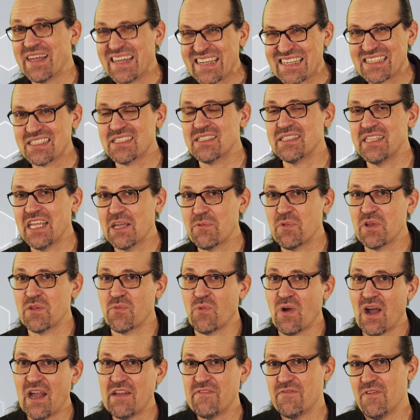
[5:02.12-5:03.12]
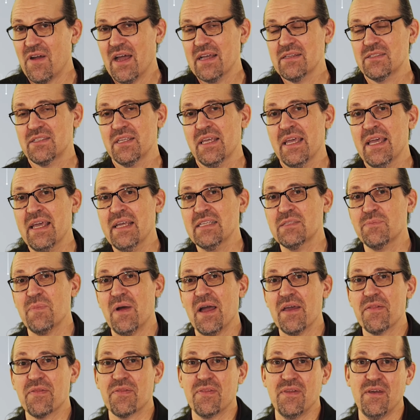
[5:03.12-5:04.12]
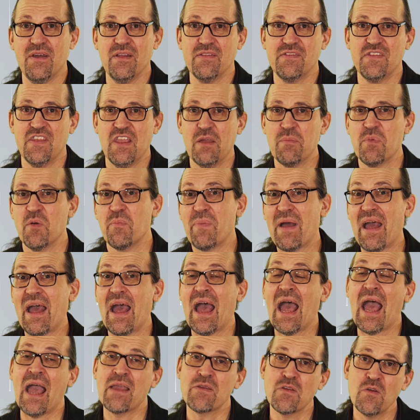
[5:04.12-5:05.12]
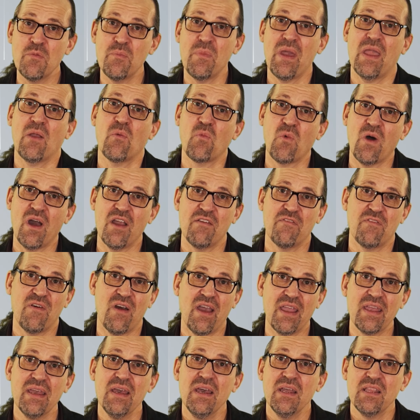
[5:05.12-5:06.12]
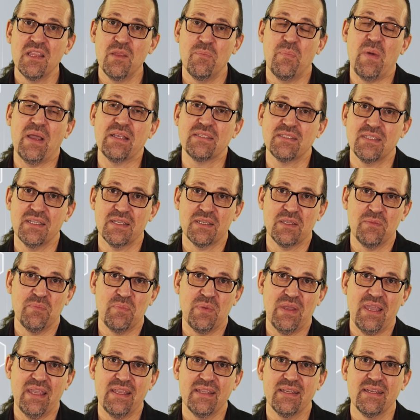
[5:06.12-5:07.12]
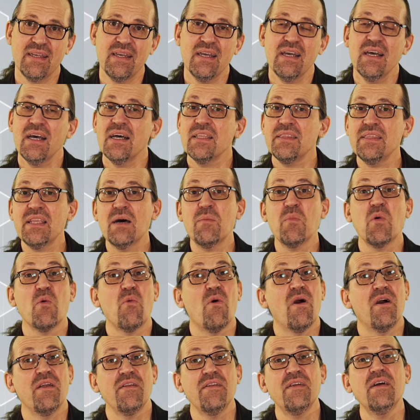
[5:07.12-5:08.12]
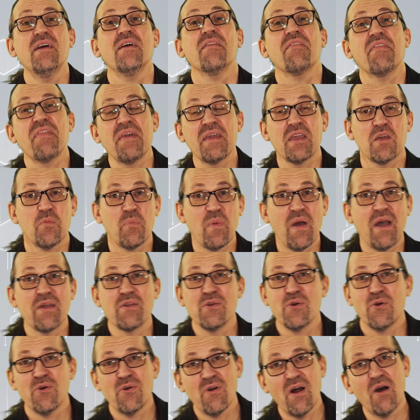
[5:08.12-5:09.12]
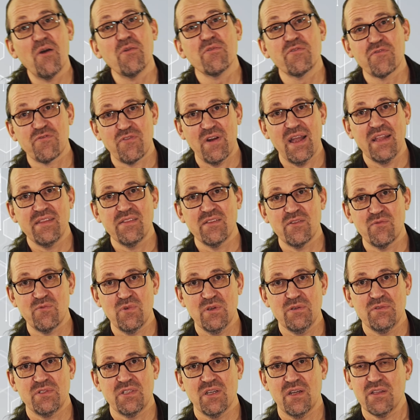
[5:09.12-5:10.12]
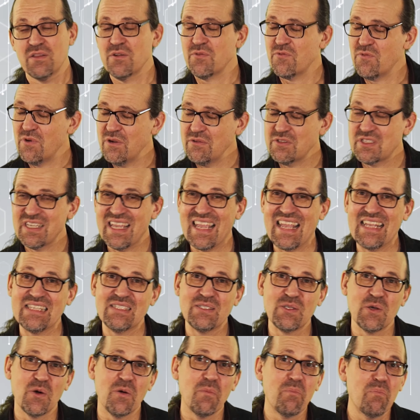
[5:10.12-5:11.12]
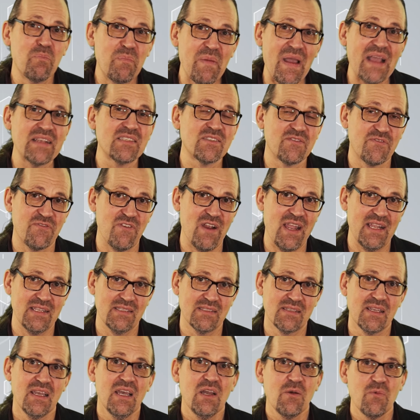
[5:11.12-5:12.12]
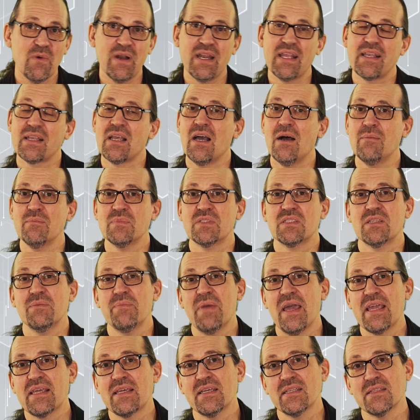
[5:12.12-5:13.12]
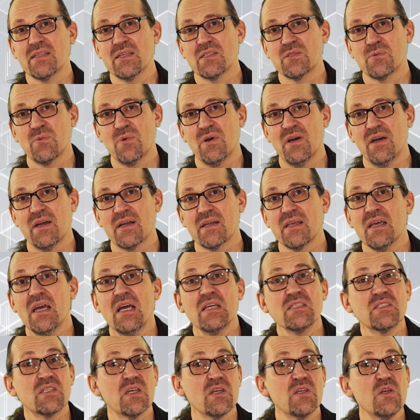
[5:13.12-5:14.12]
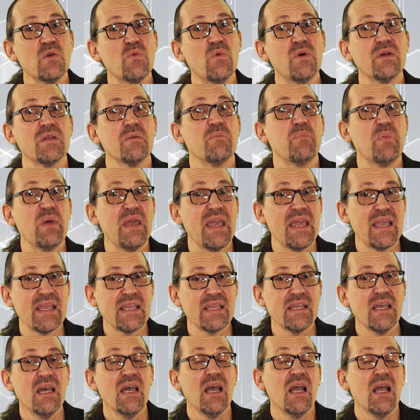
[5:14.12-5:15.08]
going to stick with Wi-Fi. So here's my third tip about how you make Wi-Fi the best it can be. Number one, think about your old friend, the router. The router is your best friend when it comes to making this work. So you want to be